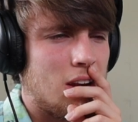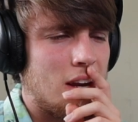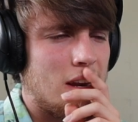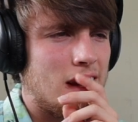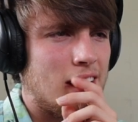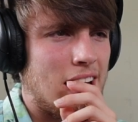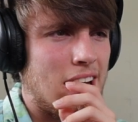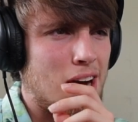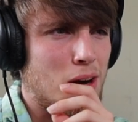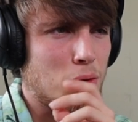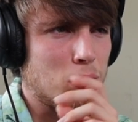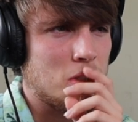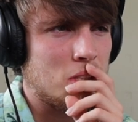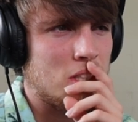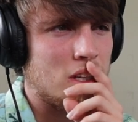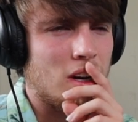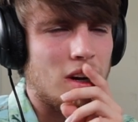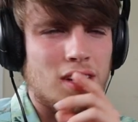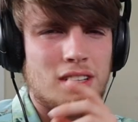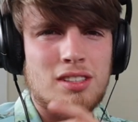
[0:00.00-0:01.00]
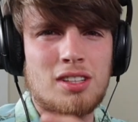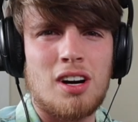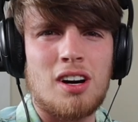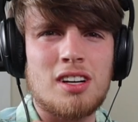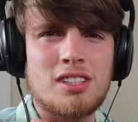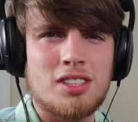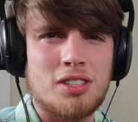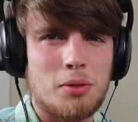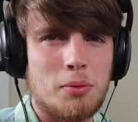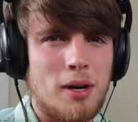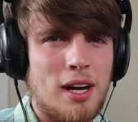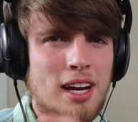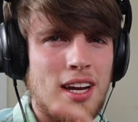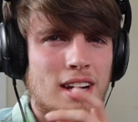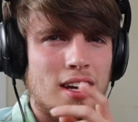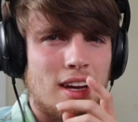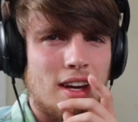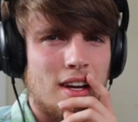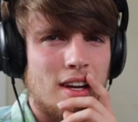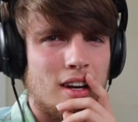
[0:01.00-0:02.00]
Now she got tossed away
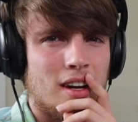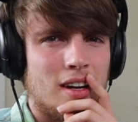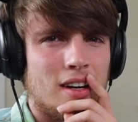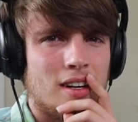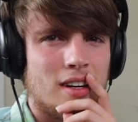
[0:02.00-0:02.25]
again.